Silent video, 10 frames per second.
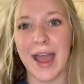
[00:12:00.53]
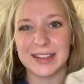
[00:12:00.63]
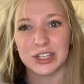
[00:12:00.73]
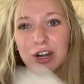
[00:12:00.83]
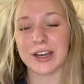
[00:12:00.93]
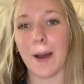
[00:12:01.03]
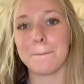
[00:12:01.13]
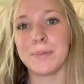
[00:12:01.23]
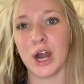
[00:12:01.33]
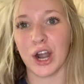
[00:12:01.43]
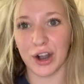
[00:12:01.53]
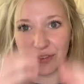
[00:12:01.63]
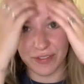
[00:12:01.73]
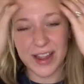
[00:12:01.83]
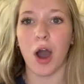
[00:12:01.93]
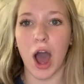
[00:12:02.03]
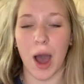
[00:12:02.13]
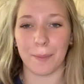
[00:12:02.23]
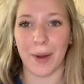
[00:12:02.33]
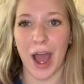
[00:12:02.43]
turned out perfect.
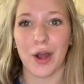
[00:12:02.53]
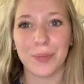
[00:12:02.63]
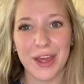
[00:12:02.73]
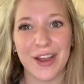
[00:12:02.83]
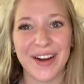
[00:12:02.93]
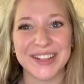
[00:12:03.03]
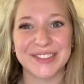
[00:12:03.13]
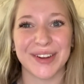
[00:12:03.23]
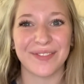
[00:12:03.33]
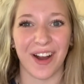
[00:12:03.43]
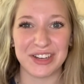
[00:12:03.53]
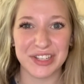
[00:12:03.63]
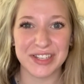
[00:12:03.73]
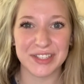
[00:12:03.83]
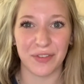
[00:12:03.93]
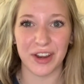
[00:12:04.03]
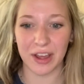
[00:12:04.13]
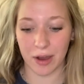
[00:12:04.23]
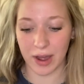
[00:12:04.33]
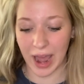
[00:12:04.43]
I hope that y'all enjoyed watching this video
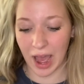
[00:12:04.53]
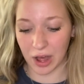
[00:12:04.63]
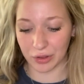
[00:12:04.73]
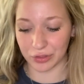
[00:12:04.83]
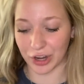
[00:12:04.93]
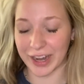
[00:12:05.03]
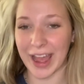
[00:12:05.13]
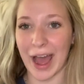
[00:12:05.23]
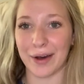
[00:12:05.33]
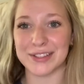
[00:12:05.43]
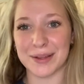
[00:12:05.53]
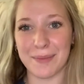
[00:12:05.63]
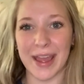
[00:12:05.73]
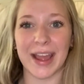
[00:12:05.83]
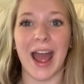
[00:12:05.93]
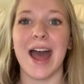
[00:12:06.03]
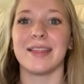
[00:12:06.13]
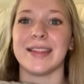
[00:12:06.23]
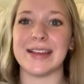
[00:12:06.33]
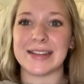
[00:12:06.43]
on learning how to make
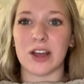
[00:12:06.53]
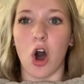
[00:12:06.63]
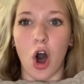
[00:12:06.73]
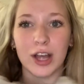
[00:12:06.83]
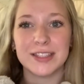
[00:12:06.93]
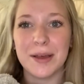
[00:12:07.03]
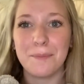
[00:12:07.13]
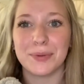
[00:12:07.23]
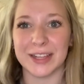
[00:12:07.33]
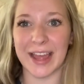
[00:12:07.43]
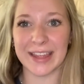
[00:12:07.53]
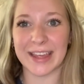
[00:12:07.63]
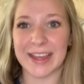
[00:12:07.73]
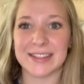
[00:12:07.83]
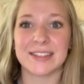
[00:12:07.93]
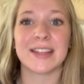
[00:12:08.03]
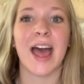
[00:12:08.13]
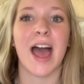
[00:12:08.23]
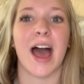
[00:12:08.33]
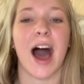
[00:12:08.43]
these awesome blankets.
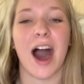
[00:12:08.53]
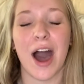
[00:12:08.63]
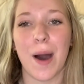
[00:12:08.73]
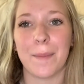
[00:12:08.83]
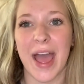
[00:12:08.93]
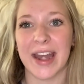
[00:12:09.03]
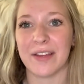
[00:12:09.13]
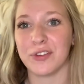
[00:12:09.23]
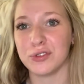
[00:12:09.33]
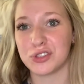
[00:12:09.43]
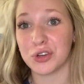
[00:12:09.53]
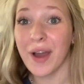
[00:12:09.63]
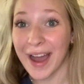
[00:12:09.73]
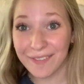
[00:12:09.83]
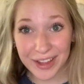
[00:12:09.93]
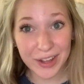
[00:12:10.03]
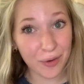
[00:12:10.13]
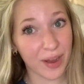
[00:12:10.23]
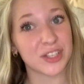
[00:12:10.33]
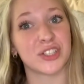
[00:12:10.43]
And if you do have any
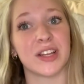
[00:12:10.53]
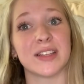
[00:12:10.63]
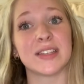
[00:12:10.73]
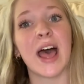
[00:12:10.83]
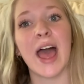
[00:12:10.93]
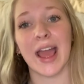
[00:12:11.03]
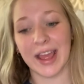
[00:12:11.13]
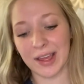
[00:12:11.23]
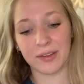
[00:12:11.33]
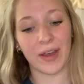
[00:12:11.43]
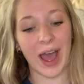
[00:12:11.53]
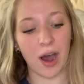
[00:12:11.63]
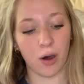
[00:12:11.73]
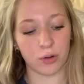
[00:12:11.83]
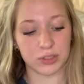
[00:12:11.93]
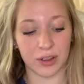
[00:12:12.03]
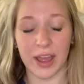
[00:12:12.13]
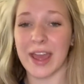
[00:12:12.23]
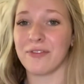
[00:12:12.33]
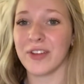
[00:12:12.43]
questions, if how
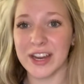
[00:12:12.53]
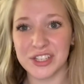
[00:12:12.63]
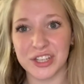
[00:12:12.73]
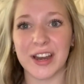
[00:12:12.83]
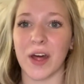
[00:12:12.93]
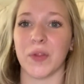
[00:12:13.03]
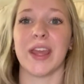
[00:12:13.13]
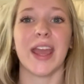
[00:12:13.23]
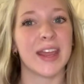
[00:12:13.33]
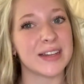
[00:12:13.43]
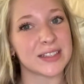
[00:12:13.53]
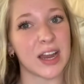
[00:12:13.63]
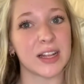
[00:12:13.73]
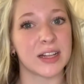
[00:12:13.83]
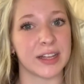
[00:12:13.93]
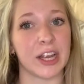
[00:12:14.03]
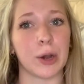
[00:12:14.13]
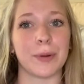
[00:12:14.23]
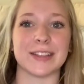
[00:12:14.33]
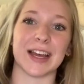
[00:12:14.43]
to finish it on the end is unclear,
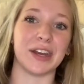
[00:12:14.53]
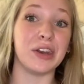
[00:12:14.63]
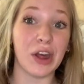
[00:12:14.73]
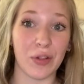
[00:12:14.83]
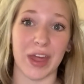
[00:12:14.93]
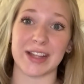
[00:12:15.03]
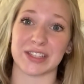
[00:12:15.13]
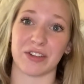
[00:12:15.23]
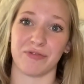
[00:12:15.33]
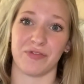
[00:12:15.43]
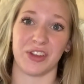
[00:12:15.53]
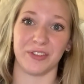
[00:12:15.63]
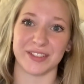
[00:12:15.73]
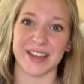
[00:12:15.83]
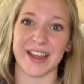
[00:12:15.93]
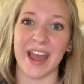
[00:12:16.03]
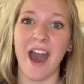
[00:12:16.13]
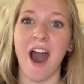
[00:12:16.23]
because I know that is confusing,